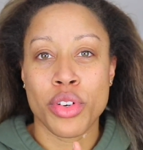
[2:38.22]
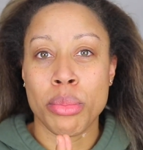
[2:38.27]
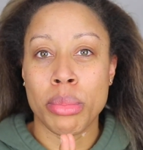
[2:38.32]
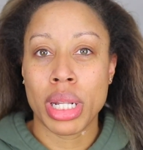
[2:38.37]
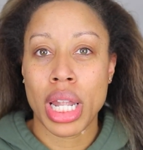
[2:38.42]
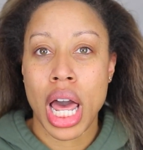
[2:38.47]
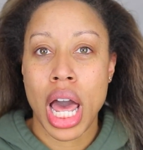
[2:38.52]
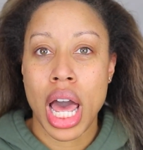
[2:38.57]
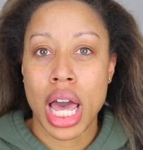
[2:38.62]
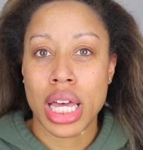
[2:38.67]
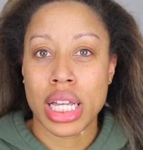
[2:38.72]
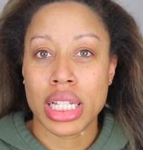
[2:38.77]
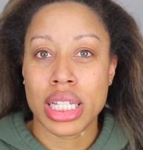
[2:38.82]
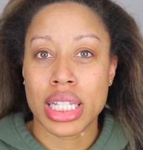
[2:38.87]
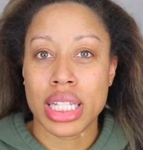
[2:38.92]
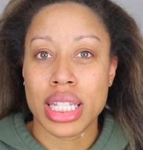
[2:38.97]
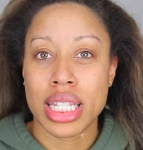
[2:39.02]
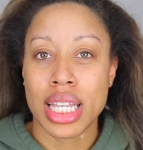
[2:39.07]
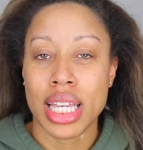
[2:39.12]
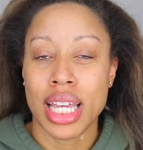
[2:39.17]

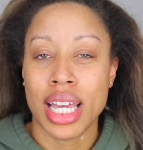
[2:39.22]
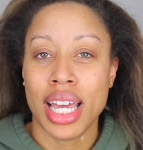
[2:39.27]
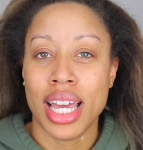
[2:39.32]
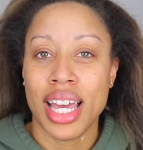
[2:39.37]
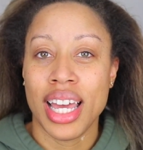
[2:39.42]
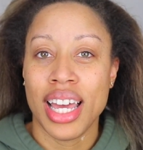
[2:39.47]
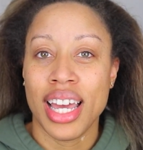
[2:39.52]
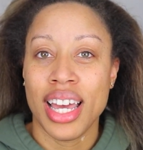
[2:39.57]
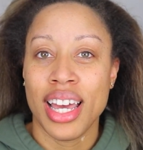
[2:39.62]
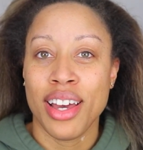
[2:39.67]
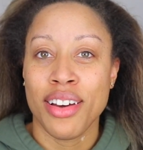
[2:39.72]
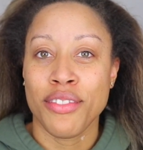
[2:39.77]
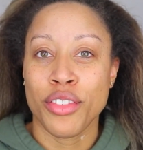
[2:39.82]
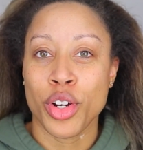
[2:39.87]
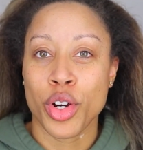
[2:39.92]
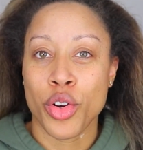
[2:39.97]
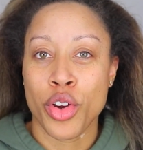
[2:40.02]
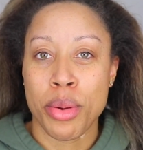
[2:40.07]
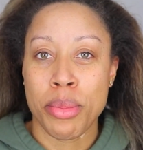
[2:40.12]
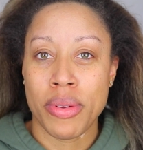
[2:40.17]
blondes
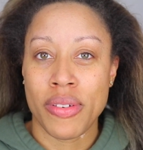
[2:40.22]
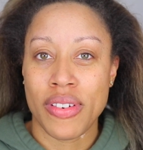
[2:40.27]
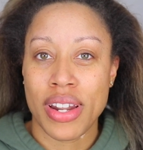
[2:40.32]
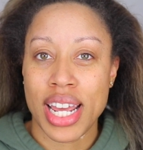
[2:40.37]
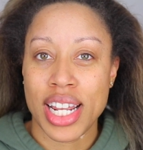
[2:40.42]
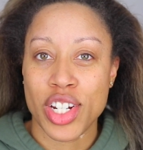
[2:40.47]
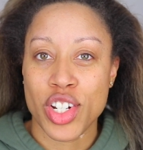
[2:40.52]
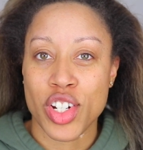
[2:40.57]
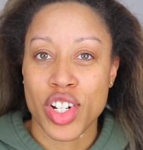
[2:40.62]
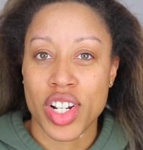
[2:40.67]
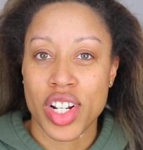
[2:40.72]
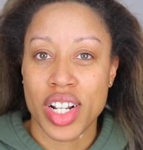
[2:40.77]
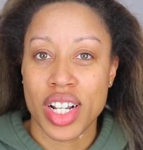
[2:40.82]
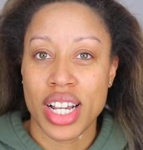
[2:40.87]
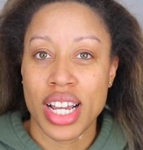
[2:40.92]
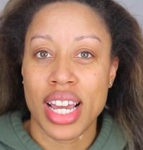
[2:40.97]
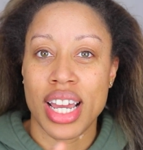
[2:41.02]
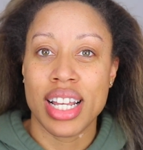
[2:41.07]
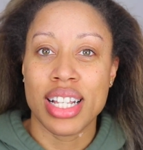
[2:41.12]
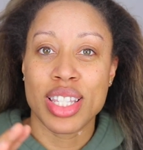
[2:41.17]
for Cream of Nature.
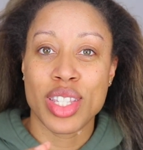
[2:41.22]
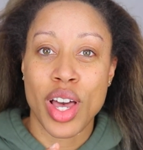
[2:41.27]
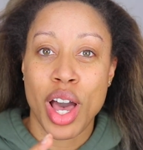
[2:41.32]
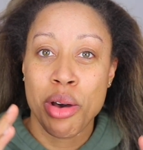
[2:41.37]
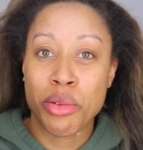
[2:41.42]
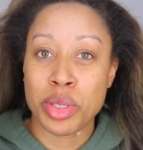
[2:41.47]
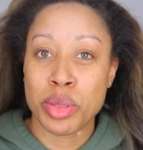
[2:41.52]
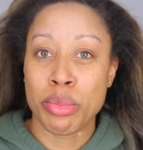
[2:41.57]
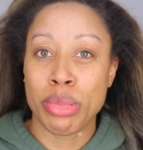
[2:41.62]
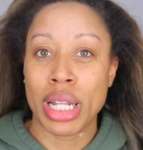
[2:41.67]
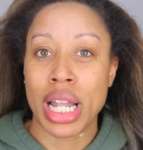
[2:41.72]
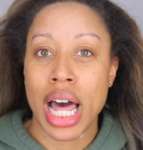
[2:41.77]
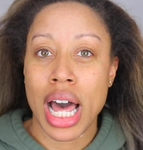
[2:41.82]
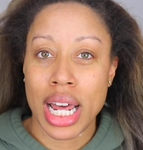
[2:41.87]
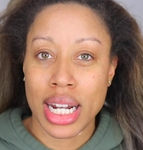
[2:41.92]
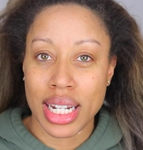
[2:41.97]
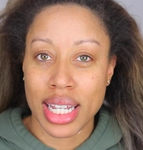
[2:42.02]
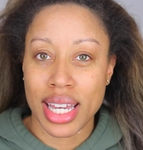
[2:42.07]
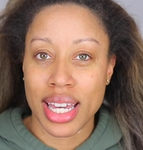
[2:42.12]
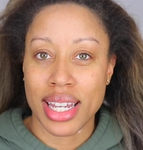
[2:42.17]
And so I was
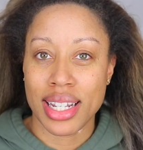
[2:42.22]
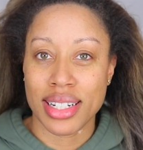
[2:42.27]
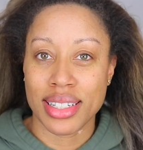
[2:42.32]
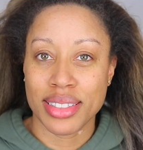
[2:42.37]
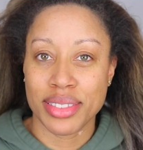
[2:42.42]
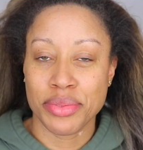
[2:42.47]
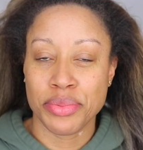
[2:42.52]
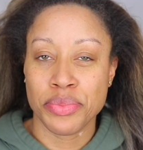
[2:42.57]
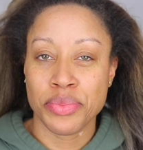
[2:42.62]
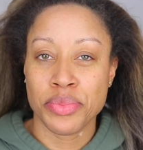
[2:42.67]
blonde again.